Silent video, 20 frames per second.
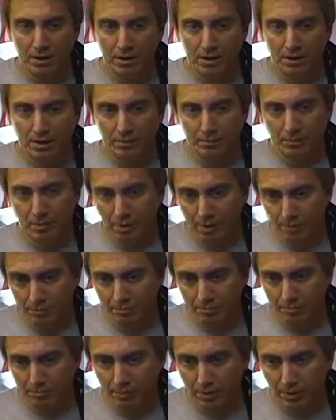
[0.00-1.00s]
uh, but
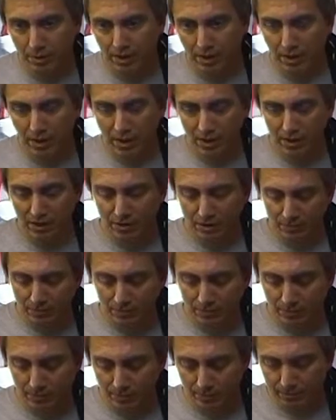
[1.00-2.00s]
but a,
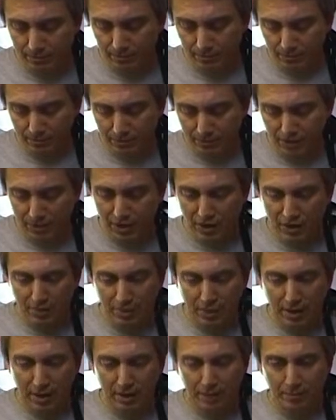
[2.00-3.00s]
thinking
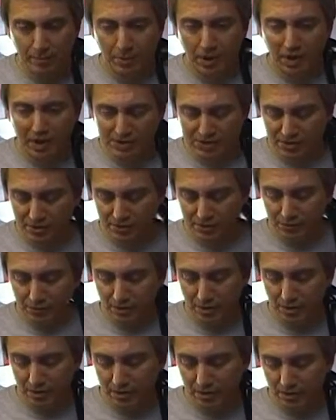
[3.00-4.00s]
about it
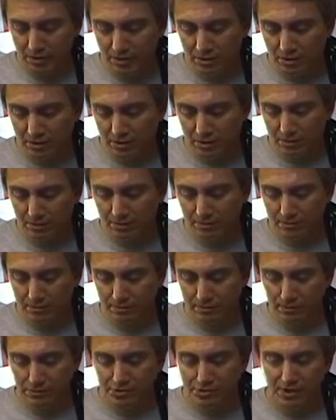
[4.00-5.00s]
positively, you, uh,
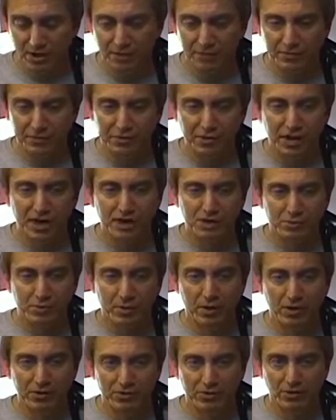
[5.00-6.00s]
you save the
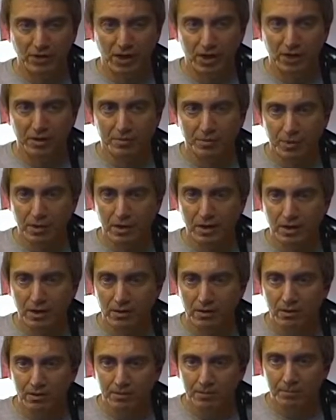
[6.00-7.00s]
taxpayers a lot of money.
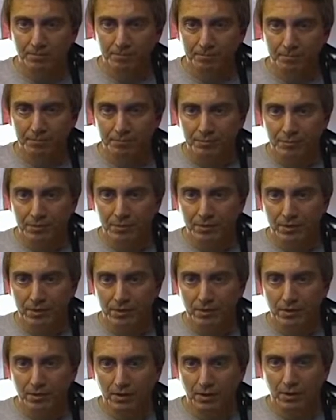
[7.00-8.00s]
Yeah.
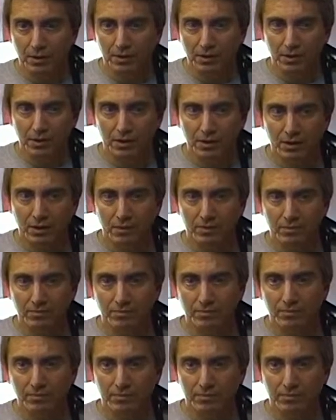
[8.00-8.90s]
On uh,